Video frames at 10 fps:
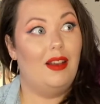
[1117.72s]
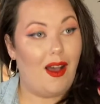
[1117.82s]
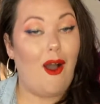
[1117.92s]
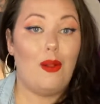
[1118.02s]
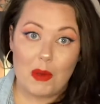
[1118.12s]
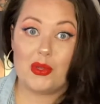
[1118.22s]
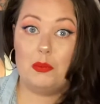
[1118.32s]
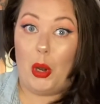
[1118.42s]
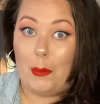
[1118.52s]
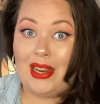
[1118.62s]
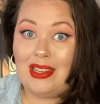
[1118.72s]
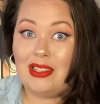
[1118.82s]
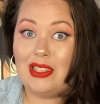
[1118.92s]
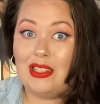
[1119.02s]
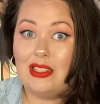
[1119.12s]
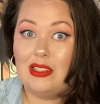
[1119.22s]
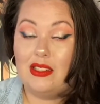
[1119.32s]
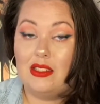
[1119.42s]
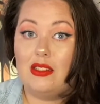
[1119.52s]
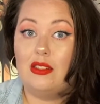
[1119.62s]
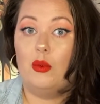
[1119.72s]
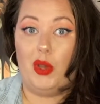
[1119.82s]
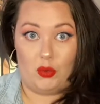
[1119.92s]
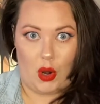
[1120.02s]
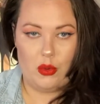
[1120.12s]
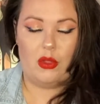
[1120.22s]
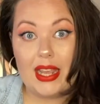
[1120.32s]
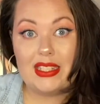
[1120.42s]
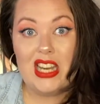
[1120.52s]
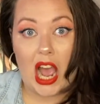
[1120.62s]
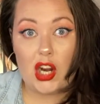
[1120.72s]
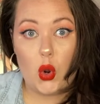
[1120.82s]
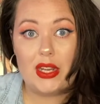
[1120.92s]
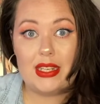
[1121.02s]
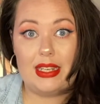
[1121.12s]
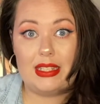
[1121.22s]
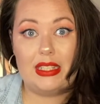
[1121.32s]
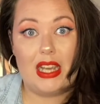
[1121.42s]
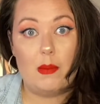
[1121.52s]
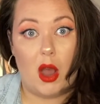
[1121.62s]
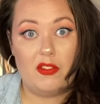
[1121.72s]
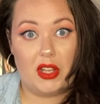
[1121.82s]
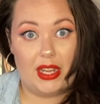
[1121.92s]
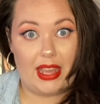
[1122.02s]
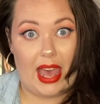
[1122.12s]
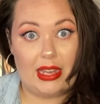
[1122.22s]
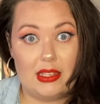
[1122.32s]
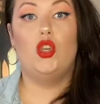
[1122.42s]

almost permanent with growth, it's not going to easily come off like that.